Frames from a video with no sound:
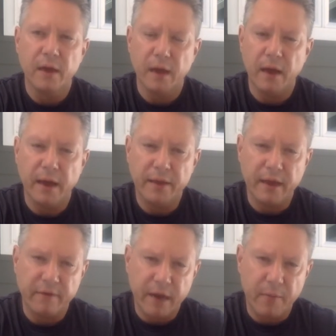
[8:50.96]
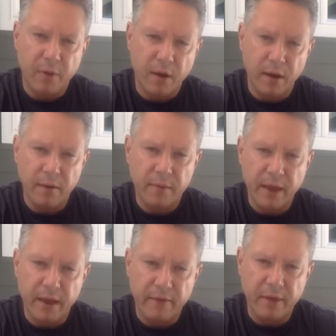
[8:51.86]
and they have Keppra on them, they
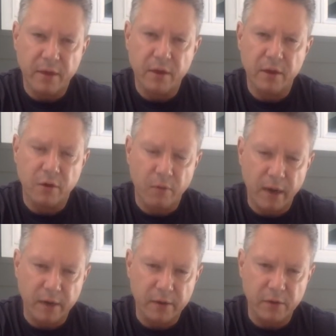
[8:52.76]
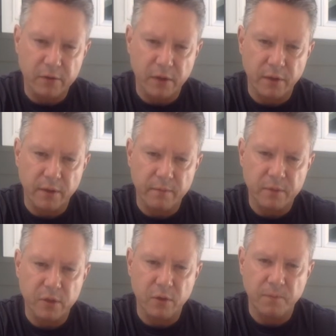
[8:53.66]
have the correct dose on them.
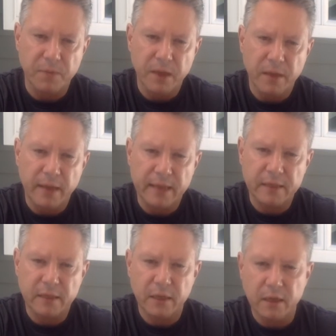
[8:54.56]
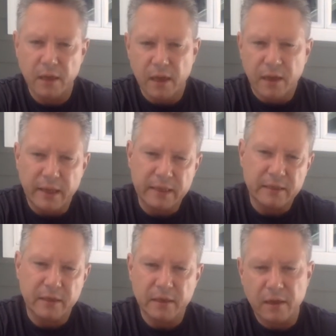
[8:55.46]
So that's a
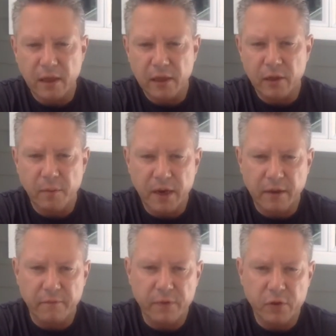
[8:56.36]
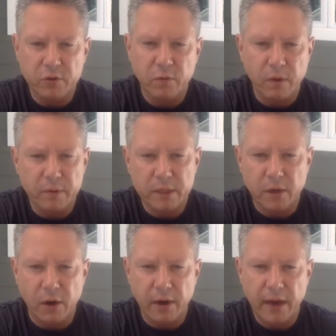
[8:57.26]
little bit of confusion where we
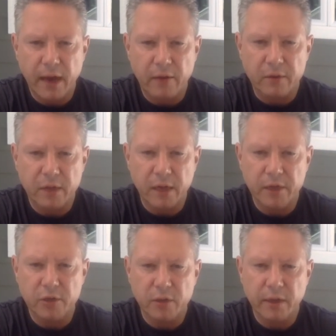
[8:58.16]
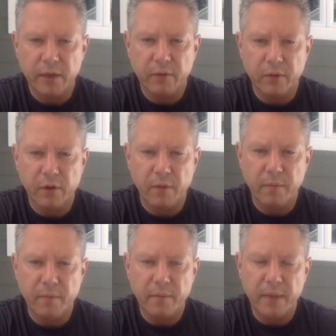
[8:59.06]
started out initially with
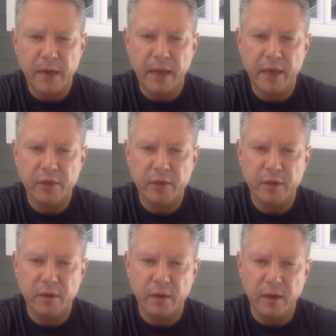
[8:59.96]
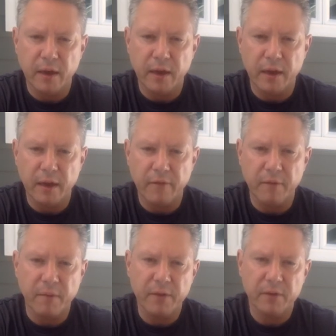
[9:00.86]
our medication of the
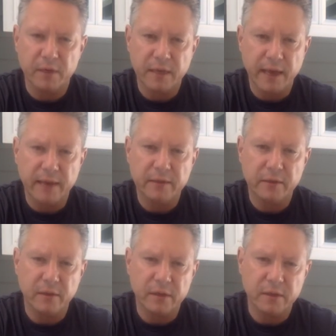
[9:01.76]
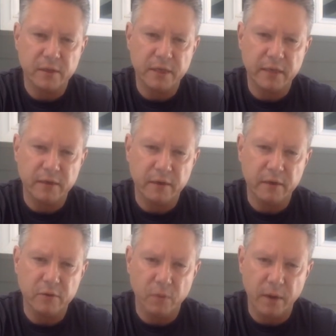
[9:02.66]
month test that suggested
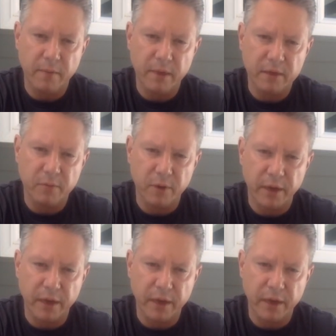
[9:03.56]
20 mgs per kg